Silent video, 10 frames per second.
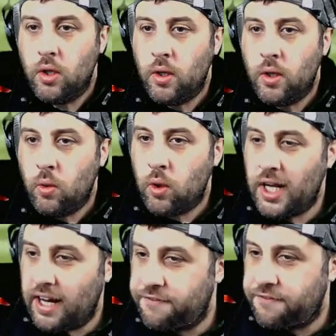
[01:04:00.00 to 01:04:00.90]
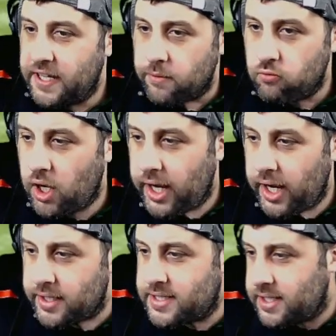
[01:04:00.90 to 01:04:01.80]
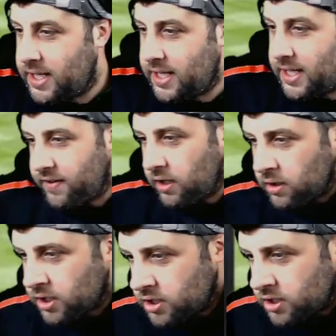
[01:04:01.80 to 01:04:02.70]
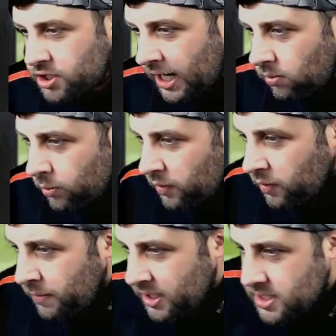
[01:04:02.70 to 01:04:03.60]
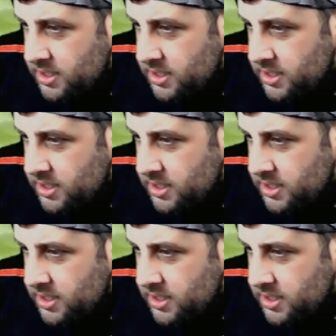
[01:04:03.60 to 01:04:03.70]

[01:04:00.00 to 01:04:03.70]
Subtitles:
Lovely. Right, let's have a little look at the chat. What have we missed?